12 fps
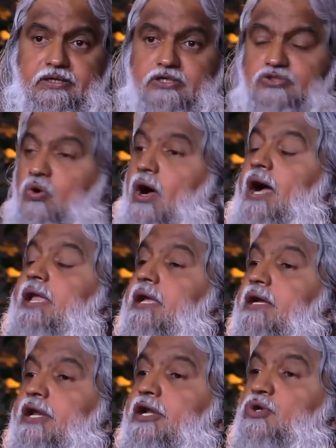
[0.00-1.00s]
So I
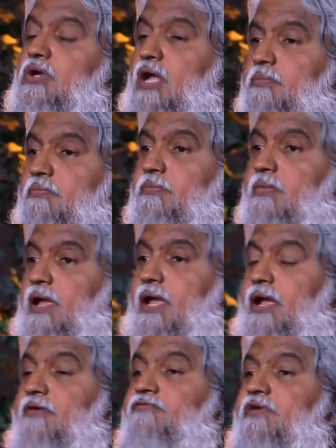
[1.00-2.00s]
agree to come
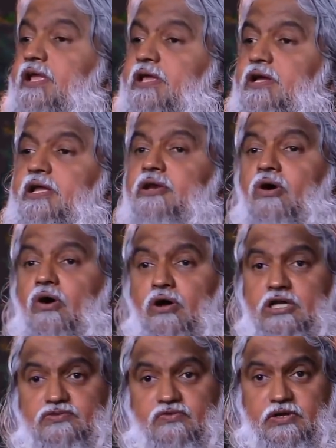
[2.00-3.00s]
every year in
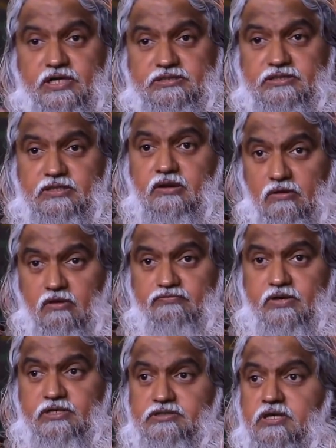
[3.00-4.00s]
August for this
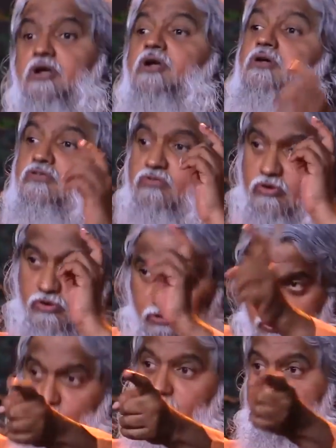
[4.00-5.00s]
conference. So
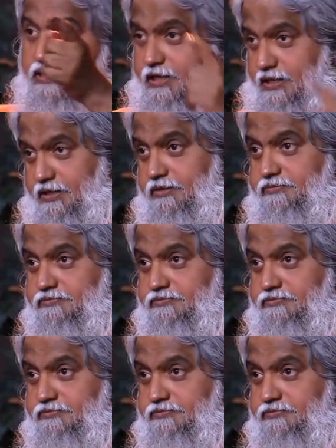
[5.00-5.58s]
you agree.